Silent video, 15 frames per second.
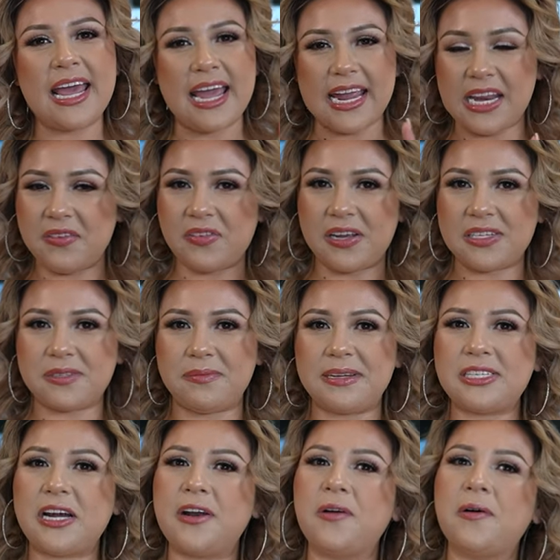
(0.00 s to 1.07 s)
And if you're new to my
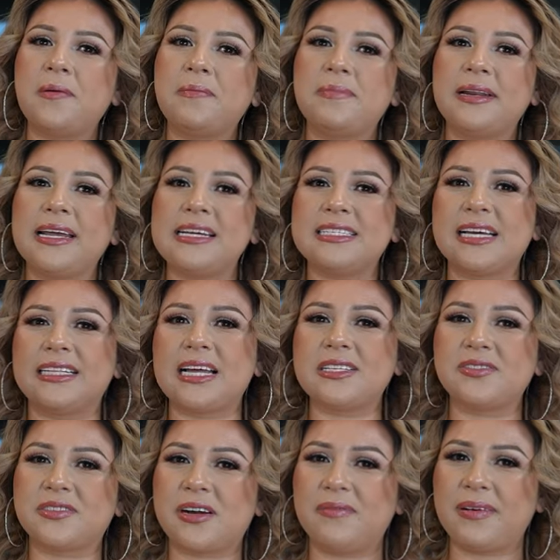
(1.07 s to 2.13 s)
channel, please hit that
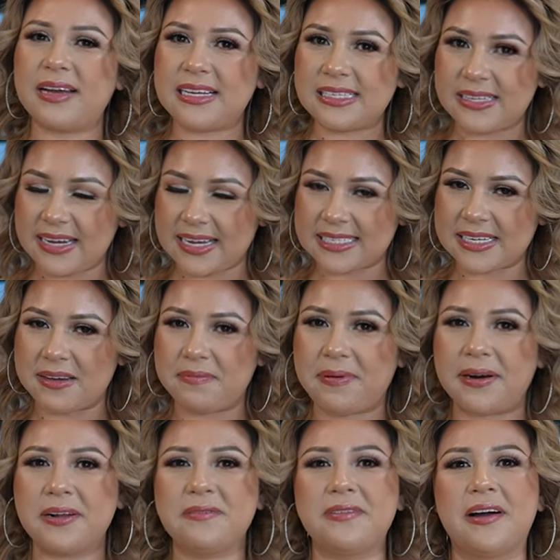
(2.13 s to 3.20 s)
subscribe button so you guys can be
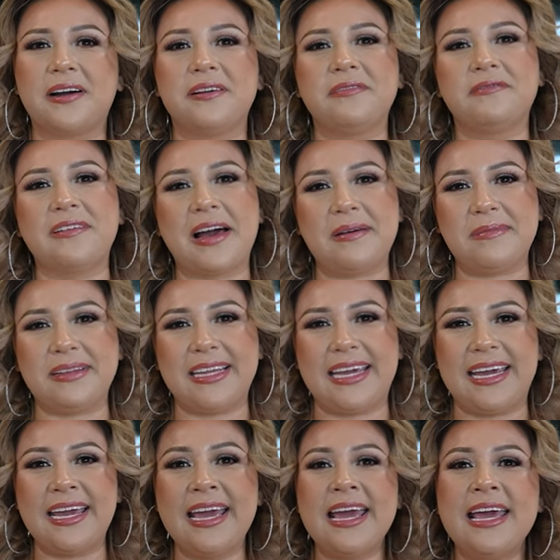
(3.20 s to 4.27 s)
part of our
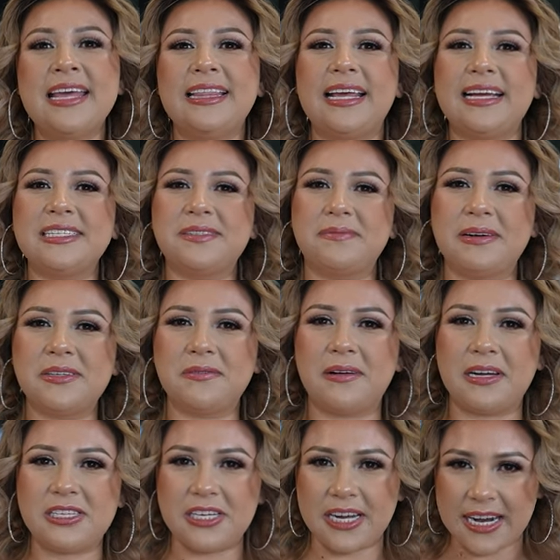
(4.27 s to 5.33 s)
family. Thank you so much for
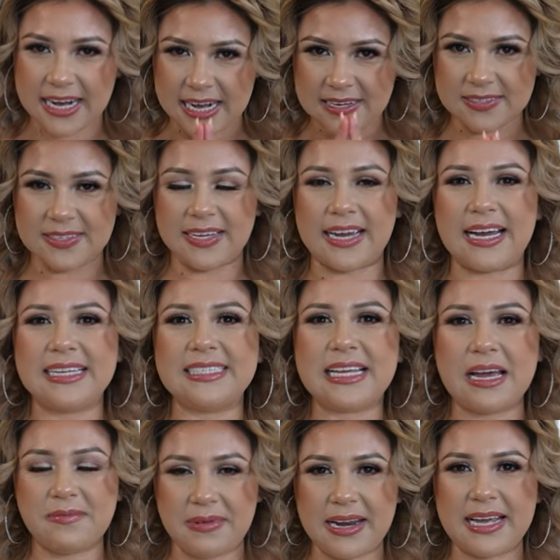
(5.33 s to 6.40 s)
watching and I'll see you guys
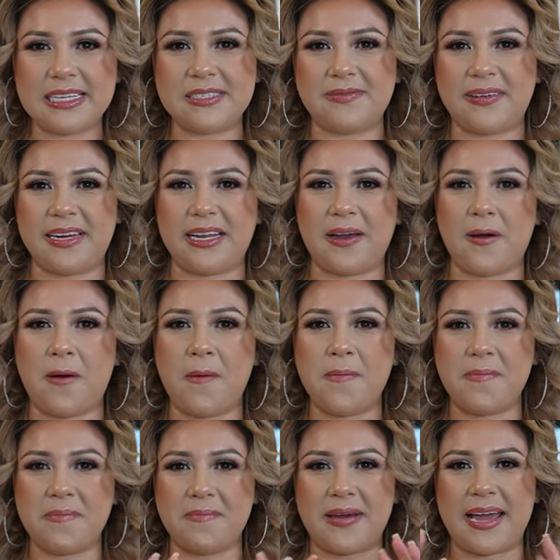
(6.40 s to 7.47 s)
at my next video.
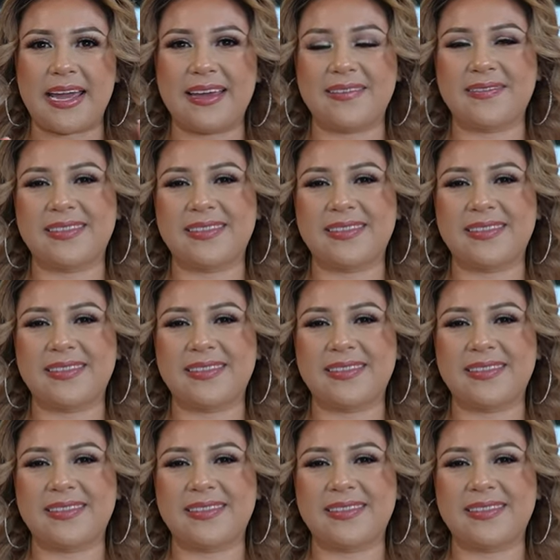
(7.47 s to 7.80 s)
Bye.